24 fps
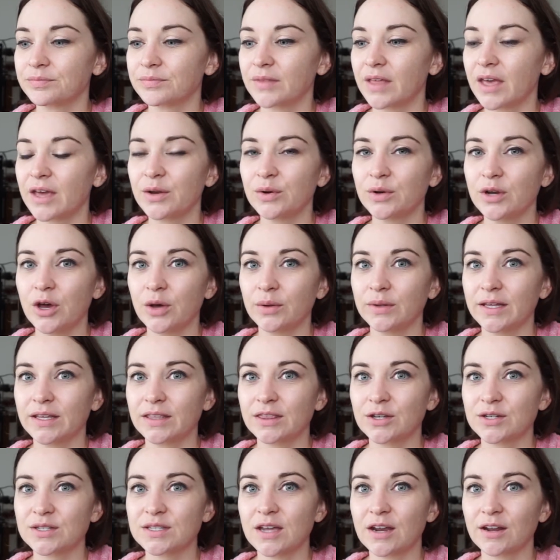don't know,
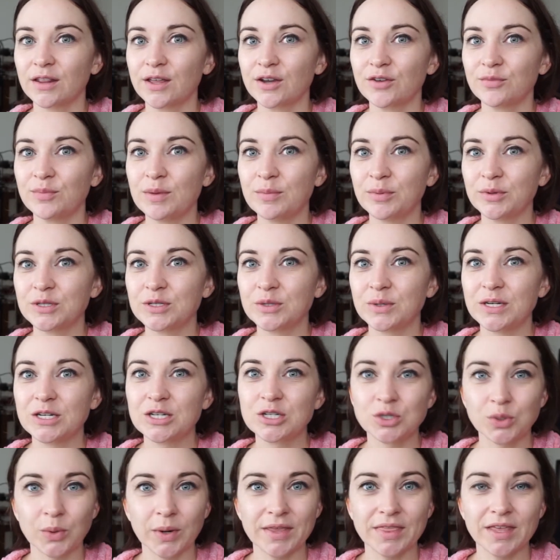like there's not a lot of people to
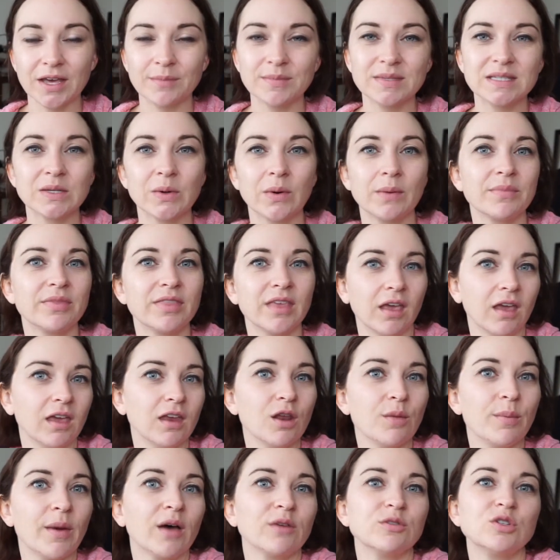enjoy them. So I'm
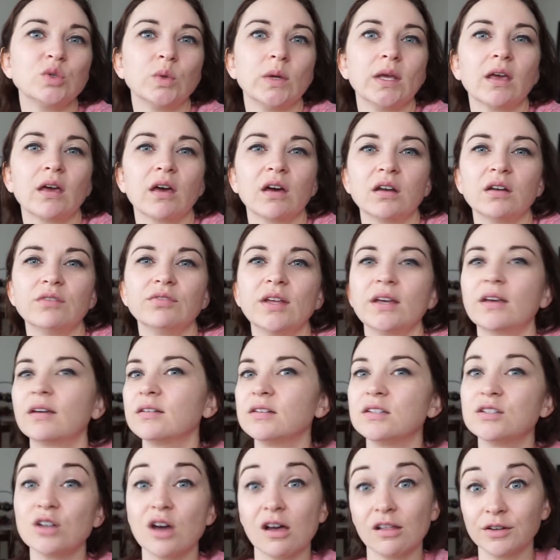thinking about doing kind of like a
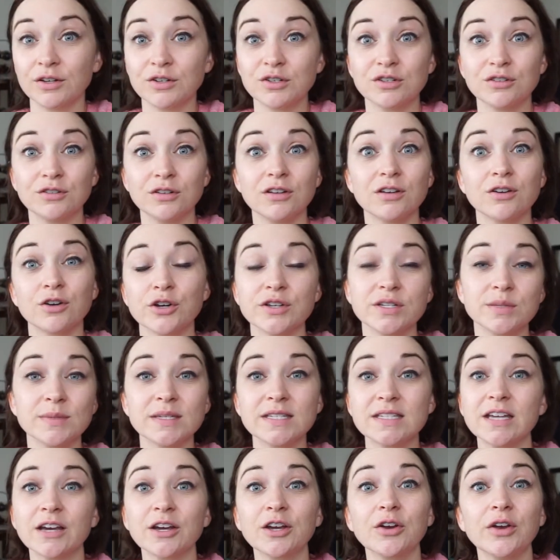Dollar Tree
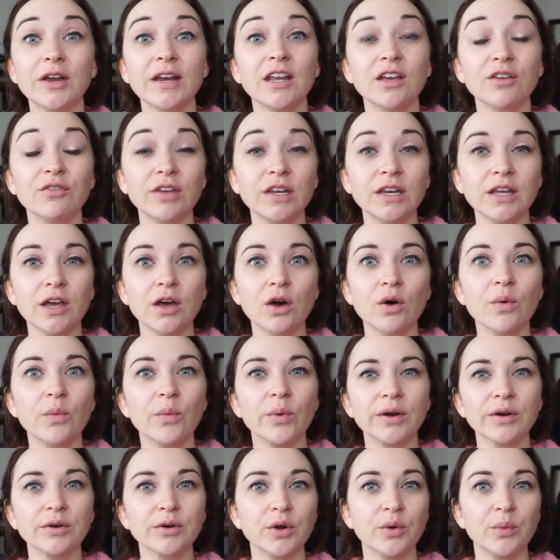Christmas decorating video.
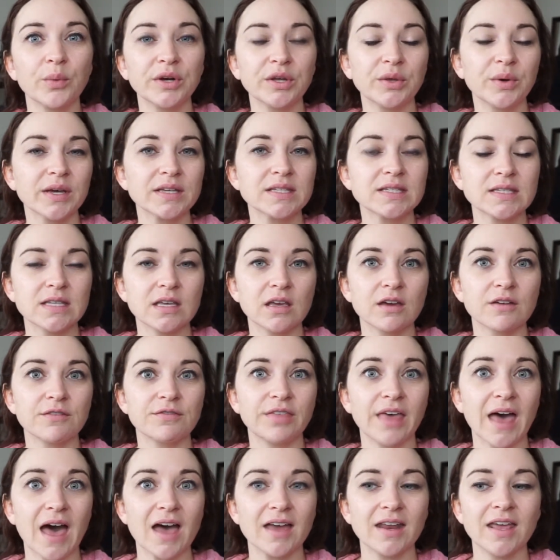I don't know, what do you guys think of
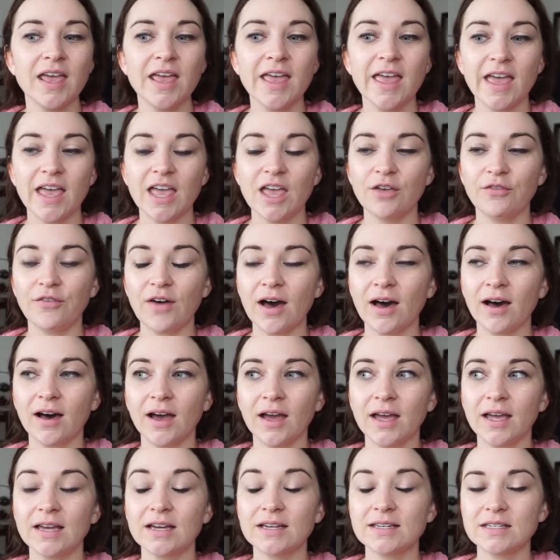that? If
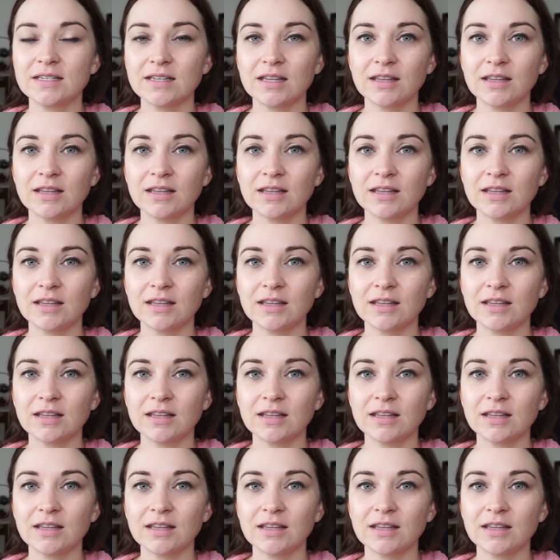I